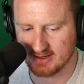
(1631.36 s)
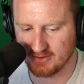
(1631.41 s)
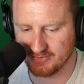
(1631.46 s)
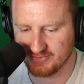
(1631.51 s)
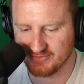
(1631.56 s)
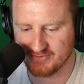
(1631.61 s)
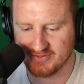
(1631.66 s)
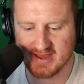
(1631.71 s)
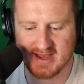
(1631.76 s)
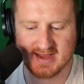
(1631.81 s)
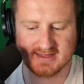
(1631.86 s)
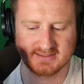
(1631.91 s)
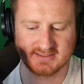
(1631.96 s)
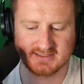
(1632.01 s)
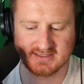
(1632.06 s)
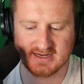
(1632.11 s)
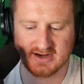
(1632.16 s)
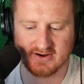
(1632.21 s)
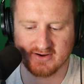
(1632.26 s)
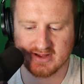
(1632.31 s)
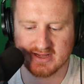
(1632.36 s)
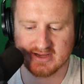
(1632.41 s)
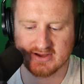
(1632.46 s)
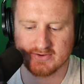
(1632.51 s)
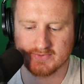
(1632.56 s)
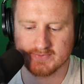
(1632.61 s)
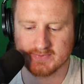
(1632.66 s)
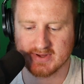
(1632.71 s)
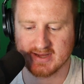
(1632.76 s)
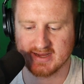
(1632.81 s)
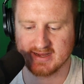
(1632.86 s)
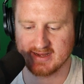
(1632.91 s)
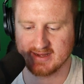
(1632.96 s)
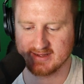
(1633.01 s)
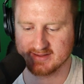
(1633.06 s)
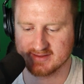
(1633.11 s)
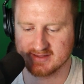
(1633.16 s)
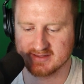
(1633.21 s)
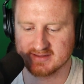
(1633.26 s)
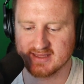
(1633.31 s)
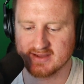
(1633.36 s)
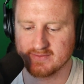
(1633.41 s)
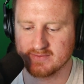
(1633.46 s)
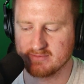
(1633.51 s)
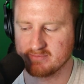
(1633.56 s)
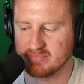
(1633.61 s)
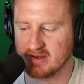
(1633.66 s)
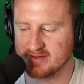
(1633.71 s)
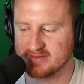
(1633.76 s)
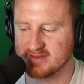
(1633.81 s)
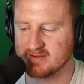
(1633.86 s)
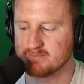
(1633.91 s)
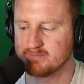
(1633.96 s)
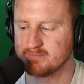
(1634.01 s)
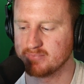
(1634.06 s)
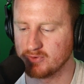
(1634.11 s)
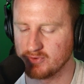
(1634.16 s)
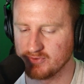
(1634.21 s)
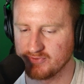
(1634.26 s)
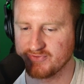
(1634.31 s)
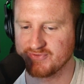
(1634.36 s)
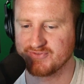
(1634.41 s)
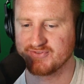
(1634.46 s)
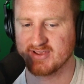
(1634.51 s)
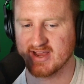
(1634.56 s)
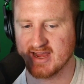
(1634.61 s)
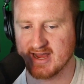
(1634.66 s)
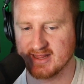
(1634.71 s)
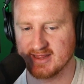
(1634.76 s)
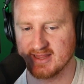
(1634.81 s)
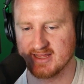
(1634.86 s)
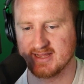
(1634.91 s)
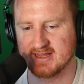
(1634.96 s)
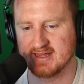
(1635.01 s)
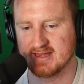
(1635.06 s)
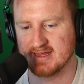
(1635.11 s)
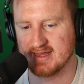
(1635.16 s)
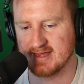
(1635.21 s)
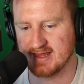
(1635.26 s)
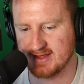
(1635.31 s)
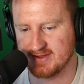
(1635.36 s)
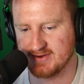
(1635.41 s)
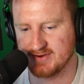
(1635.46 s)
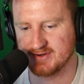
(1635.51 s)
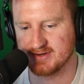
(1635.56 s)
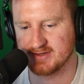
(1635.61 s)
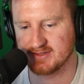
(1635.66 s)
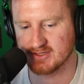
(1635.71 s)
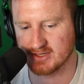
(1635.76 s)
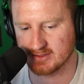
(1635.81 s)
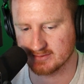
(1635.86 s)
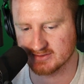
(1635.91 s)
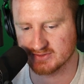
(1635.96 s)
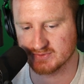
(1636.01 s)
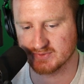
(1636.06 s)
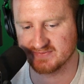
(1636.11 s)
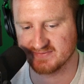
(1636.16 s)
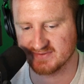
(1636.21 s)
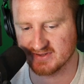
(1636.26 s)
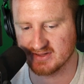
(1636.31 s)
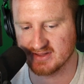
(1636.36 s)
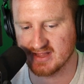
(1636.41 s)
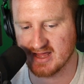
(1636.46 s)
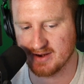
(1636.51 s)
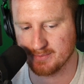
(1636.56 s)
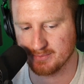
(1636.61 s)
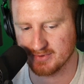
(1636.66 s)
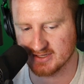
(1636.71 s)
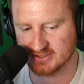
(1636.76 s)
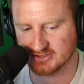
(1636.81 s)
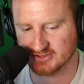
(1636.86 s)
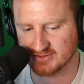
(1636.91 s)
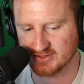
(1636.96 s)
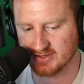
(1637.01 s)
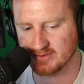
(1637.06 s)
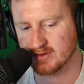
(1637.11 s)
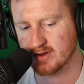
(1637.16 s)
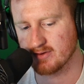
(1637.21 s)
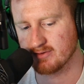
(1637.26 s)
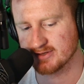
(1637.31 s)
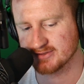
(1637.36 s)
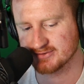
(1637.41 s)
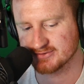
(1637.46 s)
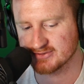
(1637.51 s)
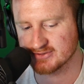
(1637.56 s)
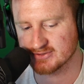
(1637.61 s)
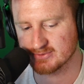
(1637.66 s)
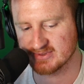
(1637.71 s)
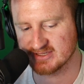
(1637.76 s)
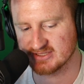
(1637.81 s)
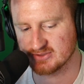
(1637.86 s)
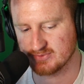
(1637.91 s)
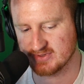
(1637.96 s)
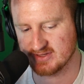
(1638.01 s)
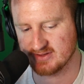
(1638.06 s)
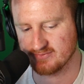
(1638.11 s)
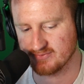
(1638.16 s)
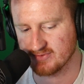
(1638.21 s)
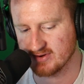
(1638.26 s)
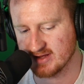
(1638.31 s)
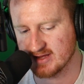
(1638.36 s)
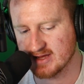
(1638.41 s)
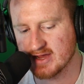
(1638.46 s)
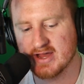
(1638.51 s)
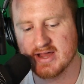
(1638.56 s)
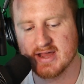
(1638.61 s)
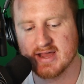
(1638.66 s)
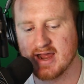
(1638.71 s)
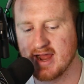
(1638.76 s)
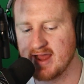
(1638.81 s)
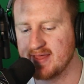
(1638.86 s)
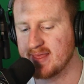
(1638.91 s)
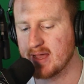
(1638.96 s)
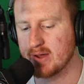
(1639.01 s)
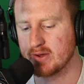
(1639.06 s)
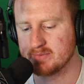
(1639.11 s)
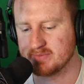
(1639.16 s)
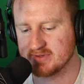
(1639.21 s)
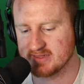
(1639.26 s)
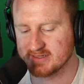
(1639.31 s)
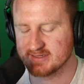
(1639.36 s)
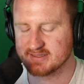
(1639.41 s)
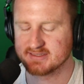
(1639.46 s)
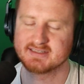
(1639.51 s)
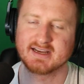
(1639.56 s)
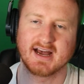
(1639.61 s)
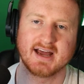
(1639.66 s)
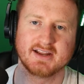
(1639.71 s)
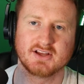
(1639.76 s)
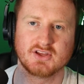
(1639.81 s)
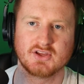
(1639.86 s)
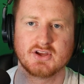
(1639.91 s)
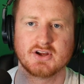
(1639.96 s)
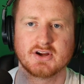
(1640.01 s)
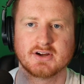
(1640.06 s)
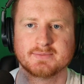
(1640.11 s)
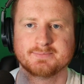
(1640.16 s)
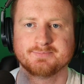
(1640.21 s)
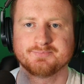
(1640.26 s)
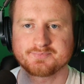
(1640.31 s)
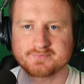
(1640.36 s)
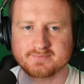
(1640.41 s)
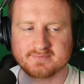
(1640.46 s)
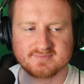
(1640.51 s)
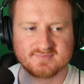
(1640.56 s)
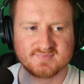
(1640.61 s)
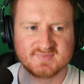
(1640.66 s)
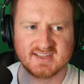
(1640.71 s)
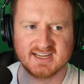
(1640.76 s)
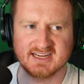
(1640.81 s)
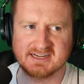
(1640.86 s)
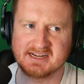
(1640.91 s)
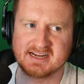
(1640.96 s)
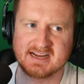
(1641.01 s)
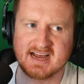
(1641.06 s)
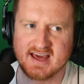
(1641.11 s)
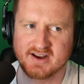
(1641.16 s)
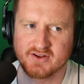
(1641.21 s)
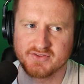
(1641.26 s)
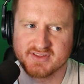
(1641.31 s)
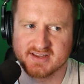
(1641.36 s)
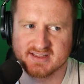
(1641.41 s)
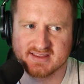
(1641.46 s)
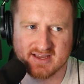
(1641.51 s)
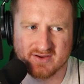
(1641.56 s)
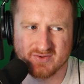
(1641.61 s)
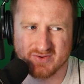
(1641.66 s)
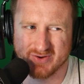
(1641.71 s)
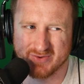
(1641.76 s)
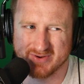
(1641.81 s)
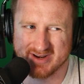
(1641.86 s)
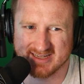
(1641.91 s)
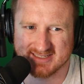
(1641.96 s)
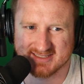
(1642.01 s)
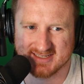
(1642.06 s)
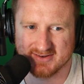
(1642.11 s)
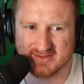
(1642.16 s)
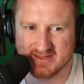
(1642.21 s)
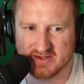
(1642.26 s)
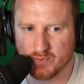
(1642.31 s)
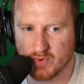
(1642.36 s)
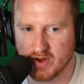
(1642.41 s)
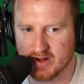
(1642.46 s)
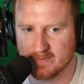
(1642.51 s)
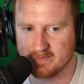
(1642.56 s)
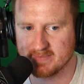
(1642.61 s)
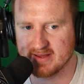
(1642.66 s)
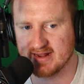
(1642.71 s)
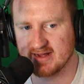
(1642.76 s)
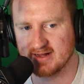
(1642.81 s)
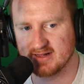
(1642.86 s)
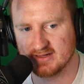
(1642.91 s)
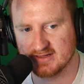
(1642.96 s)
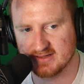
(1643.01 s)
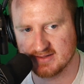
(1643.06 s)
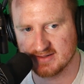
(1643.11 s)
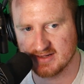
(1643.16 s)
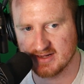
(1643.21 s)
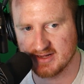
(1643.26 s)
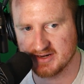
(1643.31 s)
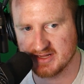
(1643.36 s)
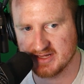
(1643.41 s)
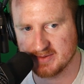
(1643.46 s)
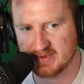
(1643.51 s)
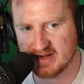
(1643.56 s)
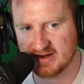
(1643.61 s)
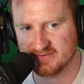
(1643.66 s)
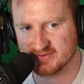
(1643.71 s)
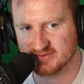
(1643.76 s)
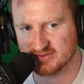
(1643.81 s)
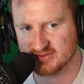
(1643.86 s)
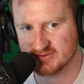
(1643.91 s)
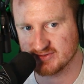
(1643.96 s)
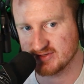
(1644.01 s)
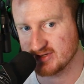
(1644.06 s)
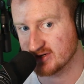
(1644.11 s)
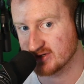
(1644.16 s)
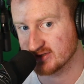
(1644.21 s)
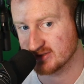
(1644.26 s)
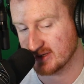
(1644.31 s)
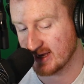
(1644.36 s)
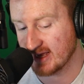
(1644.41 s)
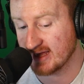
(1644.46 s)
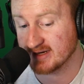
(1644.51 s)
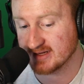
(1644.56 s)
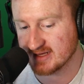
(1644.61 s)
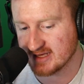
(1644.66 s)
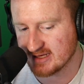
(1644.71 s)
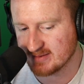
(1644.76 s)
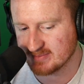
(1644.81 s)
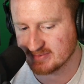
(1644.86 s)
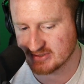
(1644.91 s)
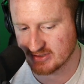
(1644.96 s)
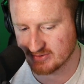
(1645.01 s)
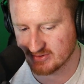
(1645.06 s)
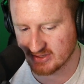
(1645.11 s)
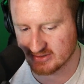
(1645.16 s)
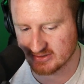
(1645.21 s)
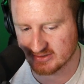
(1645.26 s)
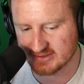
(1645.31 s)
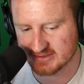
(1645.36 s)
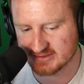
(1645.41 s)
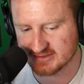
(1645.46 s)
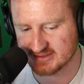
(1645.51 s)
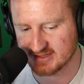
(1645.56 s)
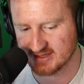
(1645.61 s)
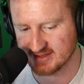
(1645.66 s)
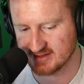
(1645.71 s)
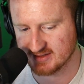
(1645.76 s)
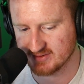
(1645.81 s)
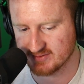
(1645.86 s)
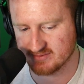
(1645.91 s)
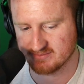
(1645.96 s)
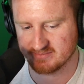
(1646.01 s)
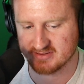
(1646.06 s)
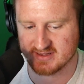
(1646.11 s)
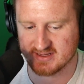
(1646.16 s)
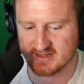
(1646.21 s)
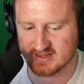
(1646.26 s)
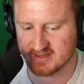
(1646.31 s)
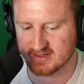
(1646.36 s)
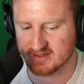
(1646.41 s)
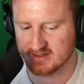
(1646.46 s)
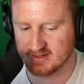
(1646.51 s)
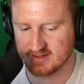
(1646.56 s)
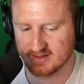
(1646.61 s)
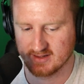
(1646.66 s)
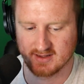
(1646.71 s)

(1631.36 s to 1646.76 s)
under that scenario. I think they would. I think both Saleh and Douglas would feel a lot of pressure though going into 2023, and that would be the deciding year. I don't think they would necessarily want to bail on him after 2 years and keep Joe Douglas. I think it would be,